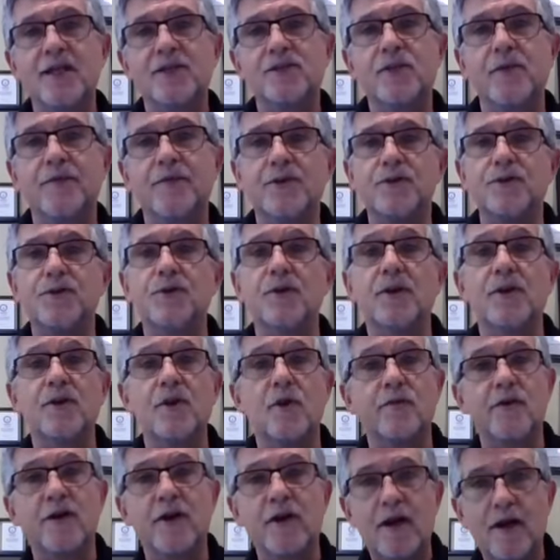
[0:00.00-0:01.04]
so that you can
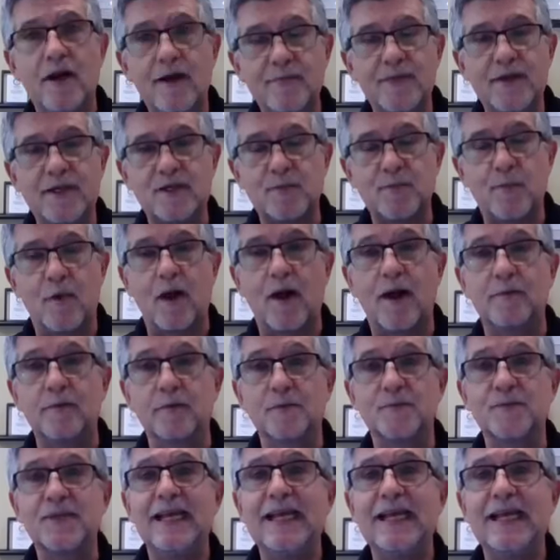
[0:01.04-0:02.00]
overcome these problems.